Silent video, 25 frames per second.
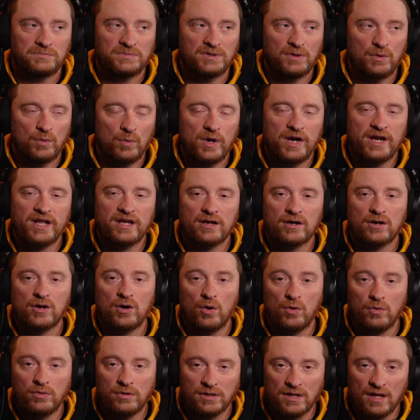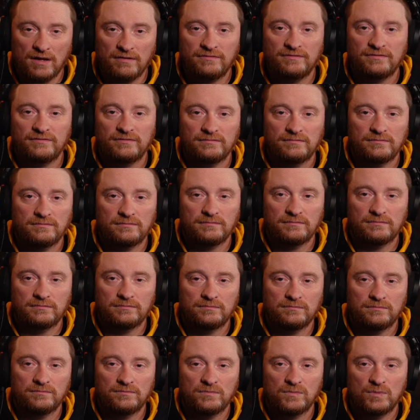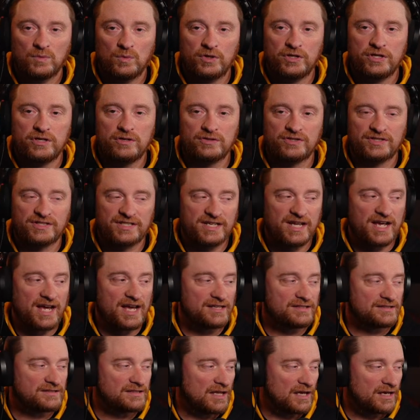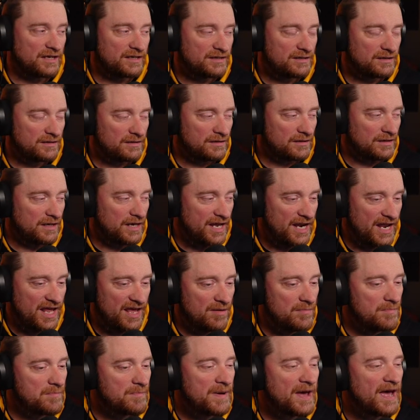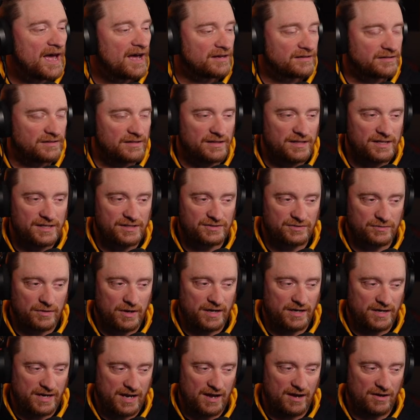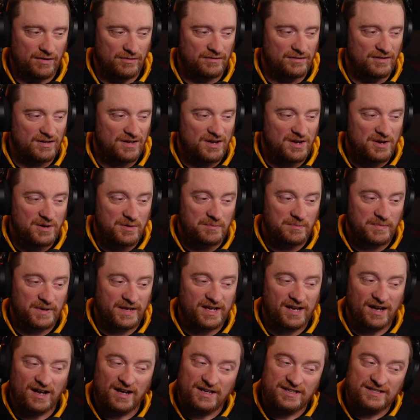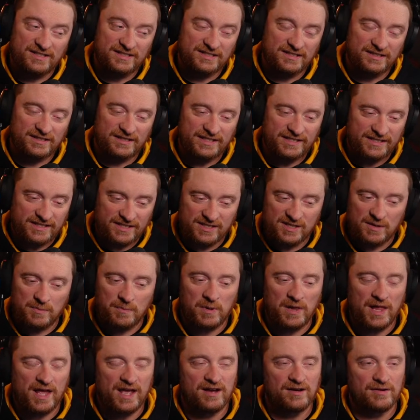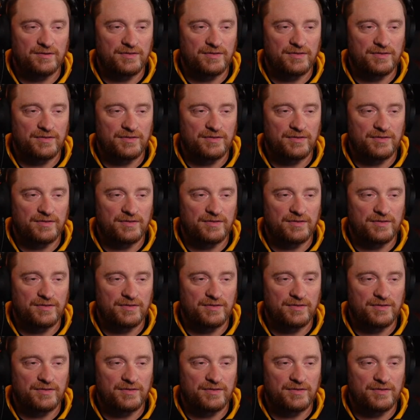winning a Gold Glove? What do you see as an impact to this right now? Because this is a player